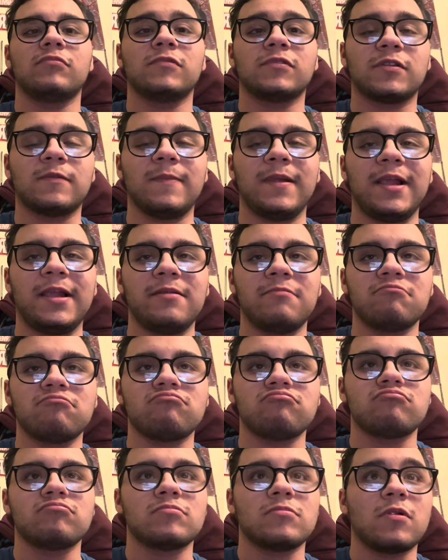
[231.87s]
To me,
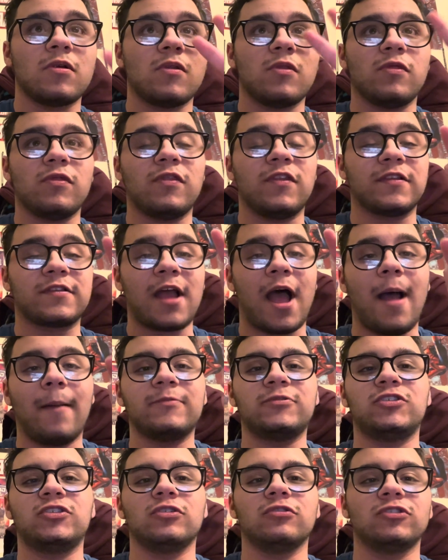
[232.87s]
the top
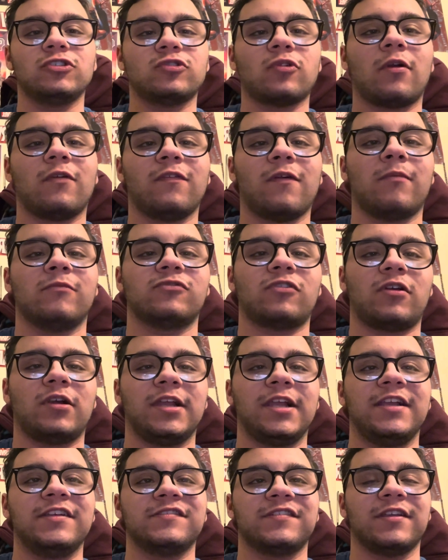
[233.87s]
two short films are
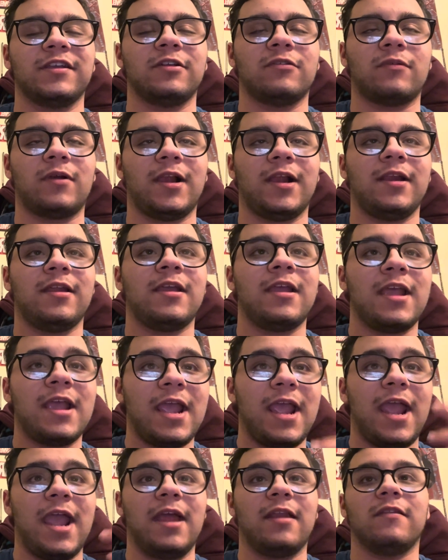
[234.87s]
easily great,
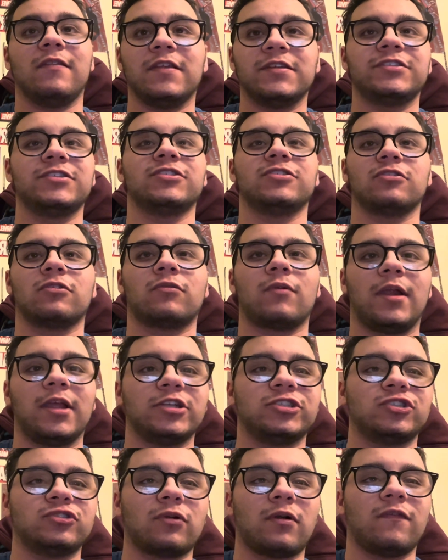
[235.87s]
and this is a
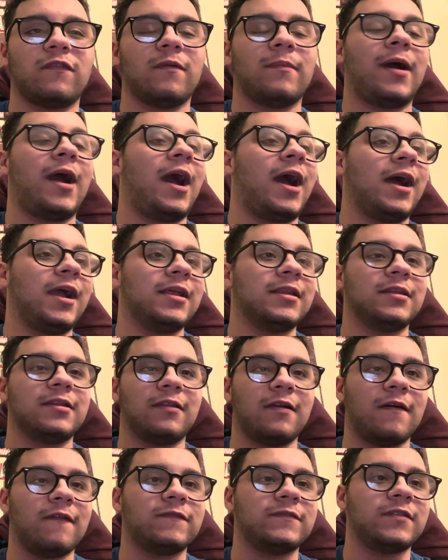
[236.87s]
great short film. I
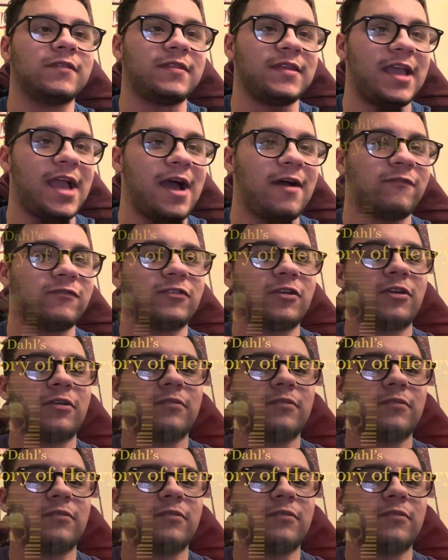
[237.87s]
loved The After.